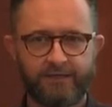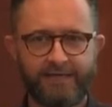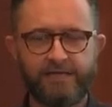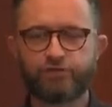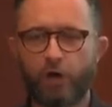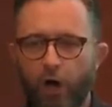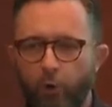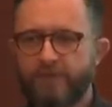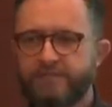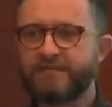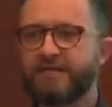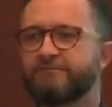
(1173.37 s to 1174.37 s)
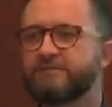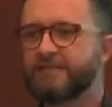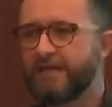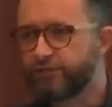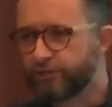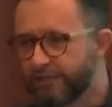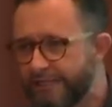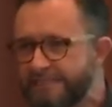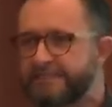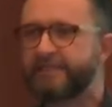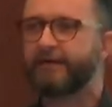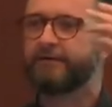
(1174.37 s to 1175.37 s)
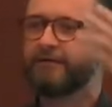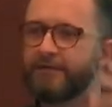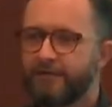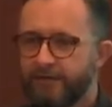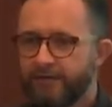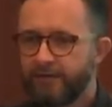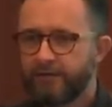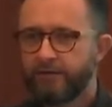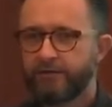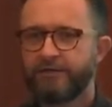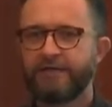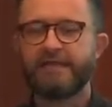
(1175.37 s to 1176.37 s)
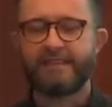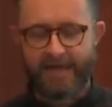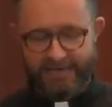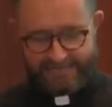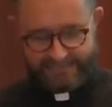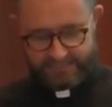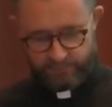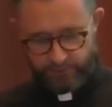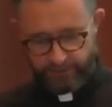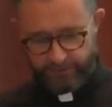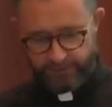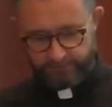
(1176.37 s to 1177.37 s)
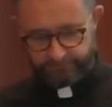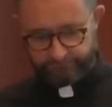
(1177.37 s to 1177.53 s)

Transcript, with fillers: It is always an invitation into the, in that instability.